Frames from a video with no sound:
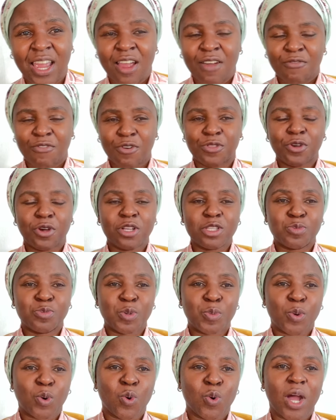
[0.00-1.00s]
For those
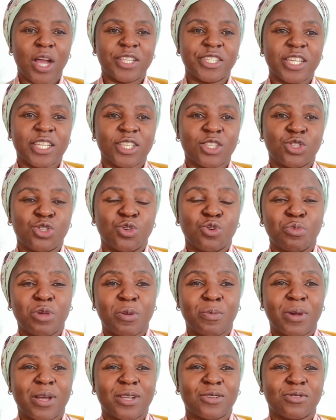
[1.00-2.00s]
people who are just new
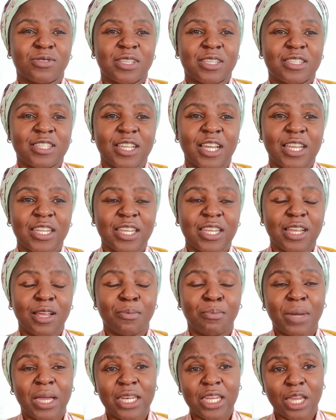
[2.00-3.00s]
member to this channel,
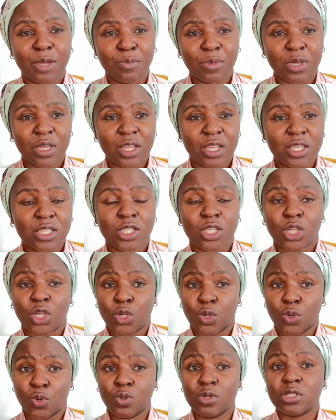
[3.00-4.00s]
my name is
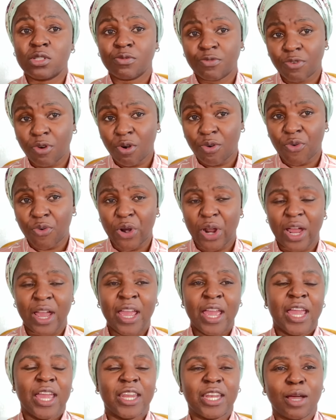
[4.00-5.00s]
Cute Flora
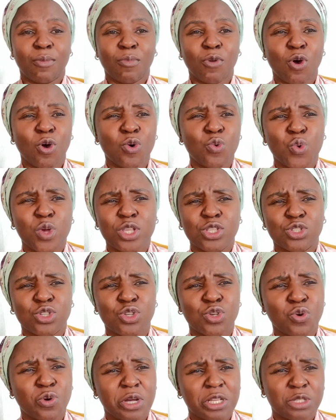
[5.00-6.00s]
and I'm always
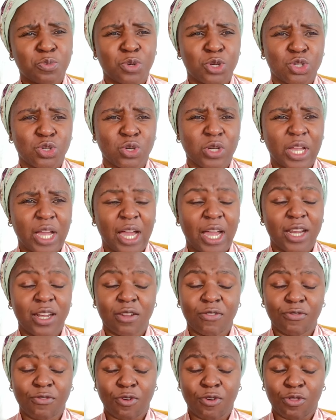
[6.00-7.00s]
your spiritual guide
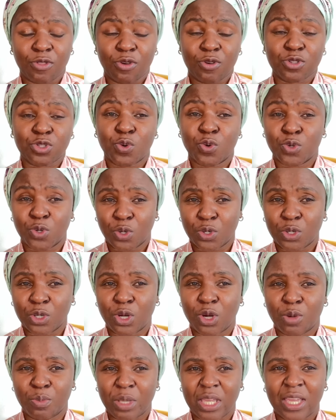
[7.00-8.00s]
for those who don't
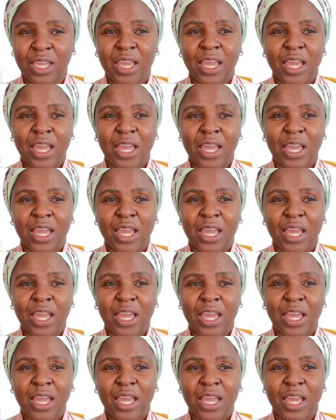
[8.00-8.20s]
know me.